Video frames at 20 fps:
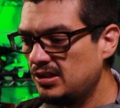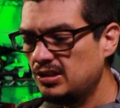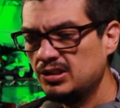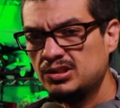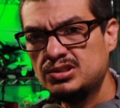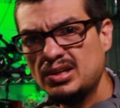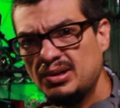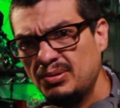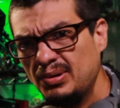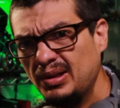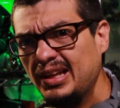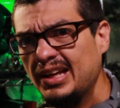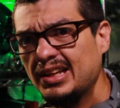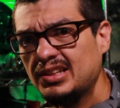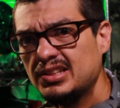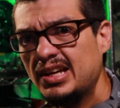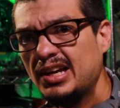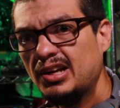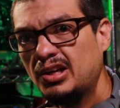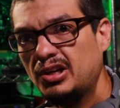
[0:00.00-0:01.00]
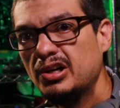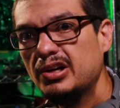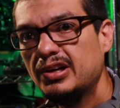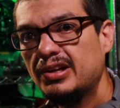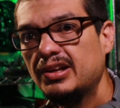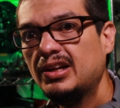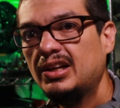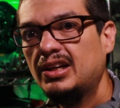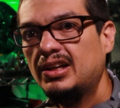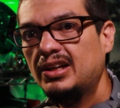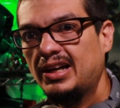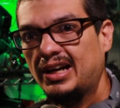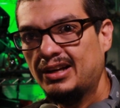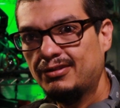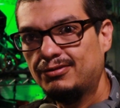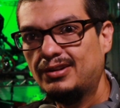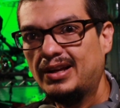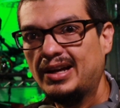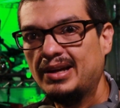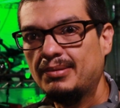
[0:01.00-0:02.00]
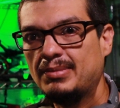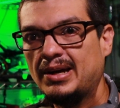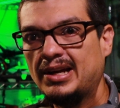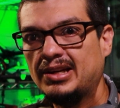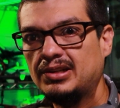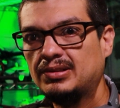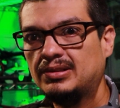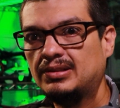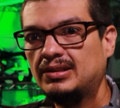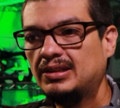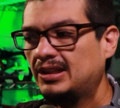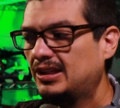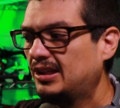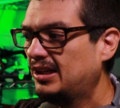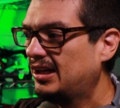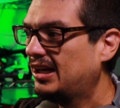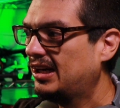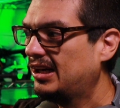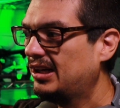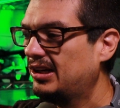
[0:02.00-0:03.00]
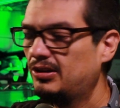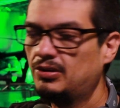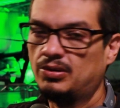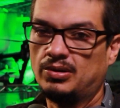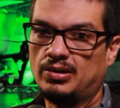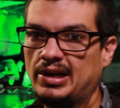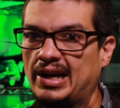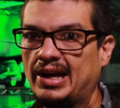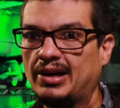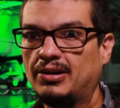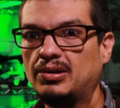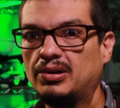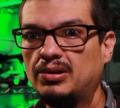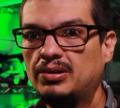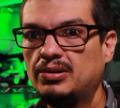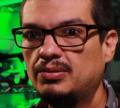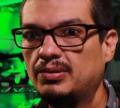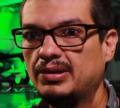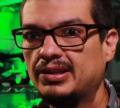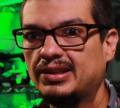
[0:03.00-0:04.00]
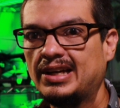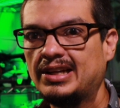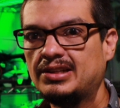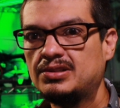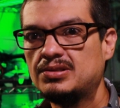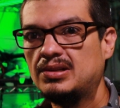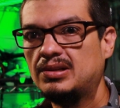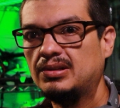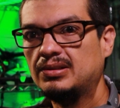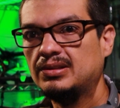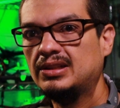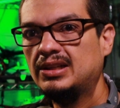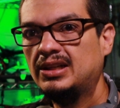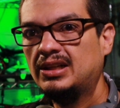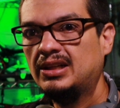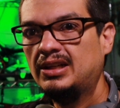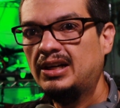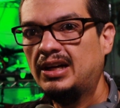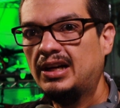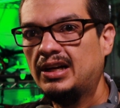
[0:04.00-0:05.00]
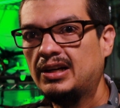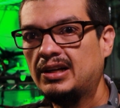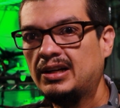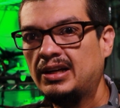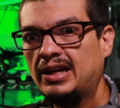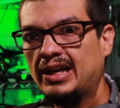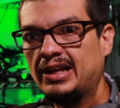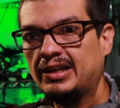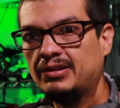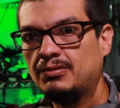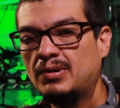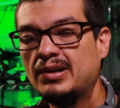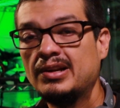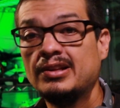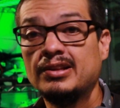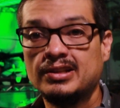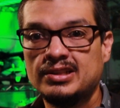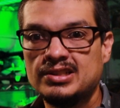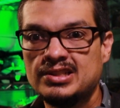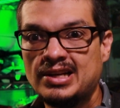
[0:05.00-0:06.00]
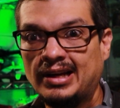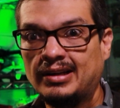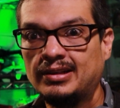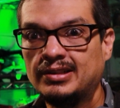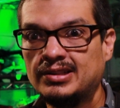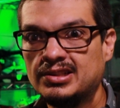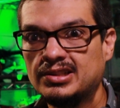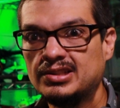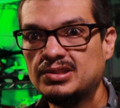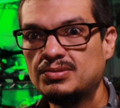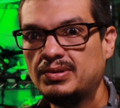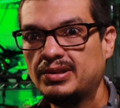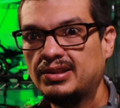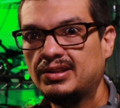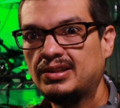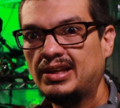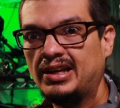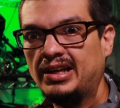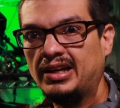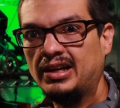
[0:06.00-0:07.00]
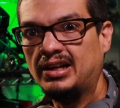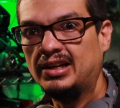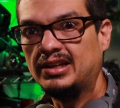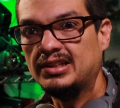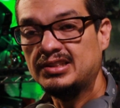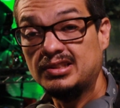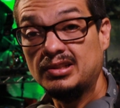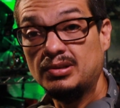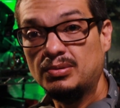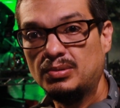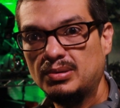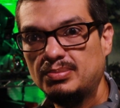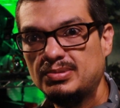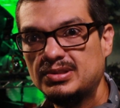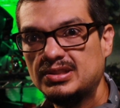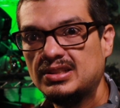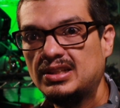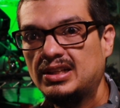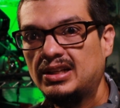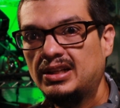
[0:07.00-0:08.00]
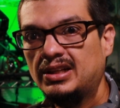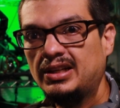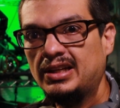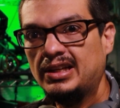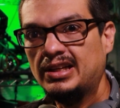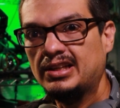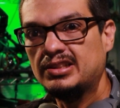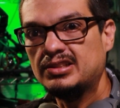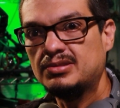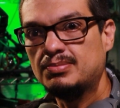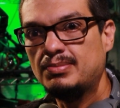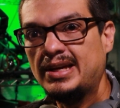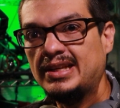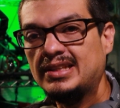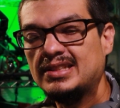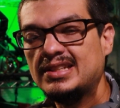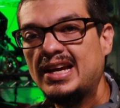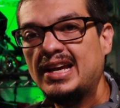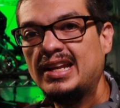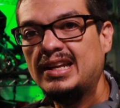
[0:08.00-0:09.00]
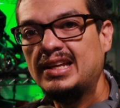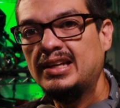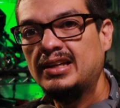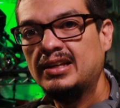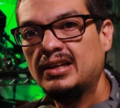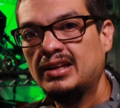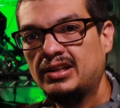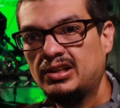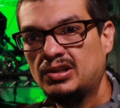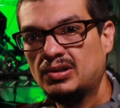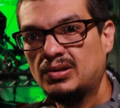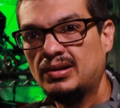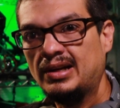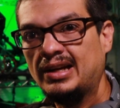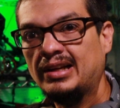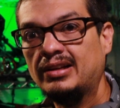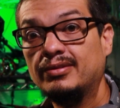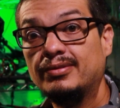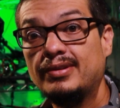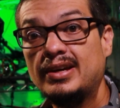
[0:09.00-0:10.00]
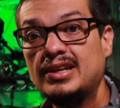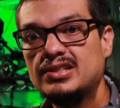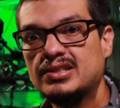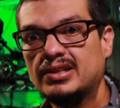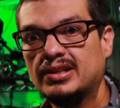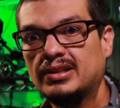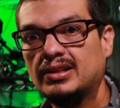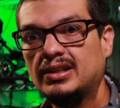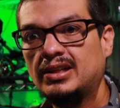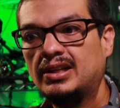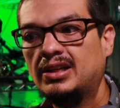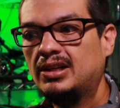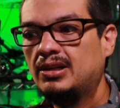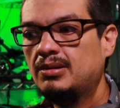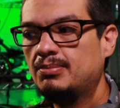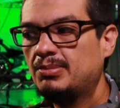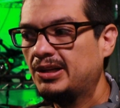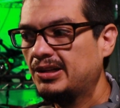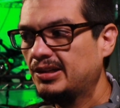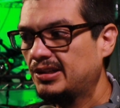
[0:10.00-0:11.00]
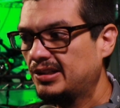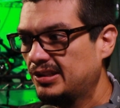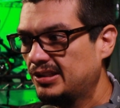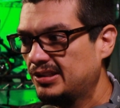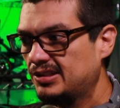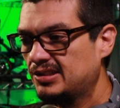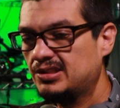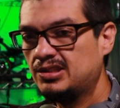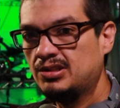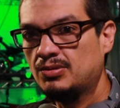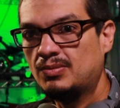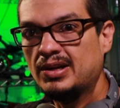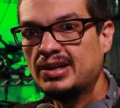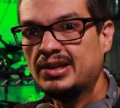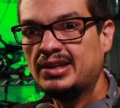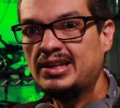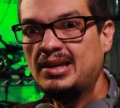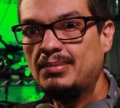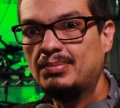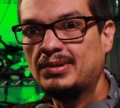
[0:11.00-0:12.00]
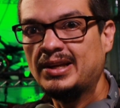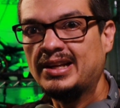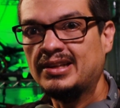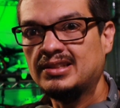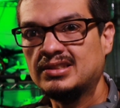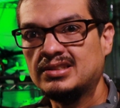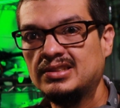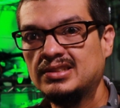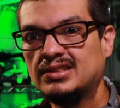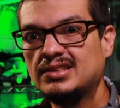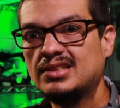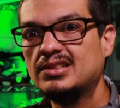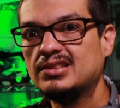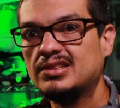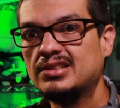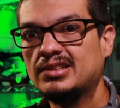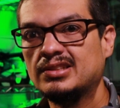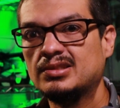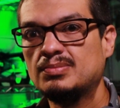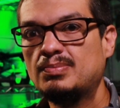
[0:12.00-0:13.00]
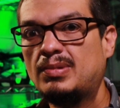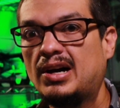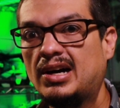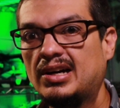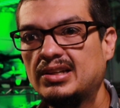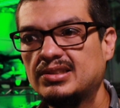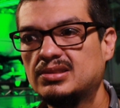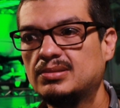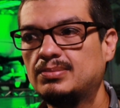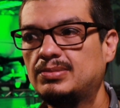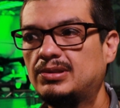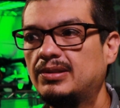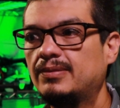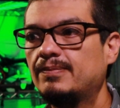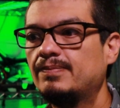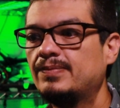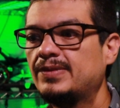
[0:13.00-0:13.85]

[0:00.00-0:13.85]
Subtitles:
So I really had to get good at flying manual or acro with that drone. And one of the challenges with Cinewhoops is maintaining your elevation, because you want to keep that as consistent as possible.